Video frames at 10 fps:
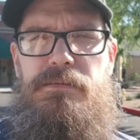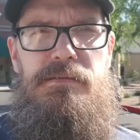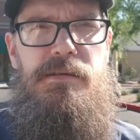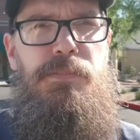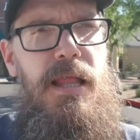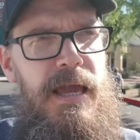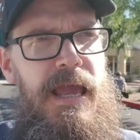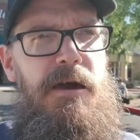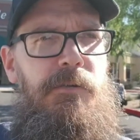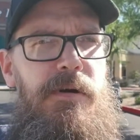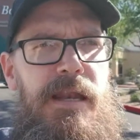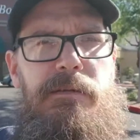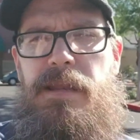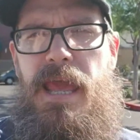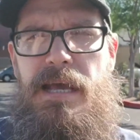supply out or what. I
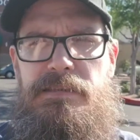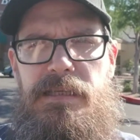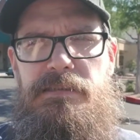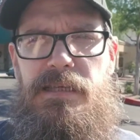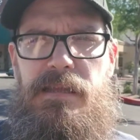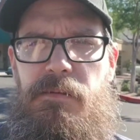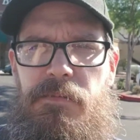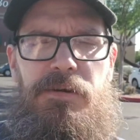even asked. They said they were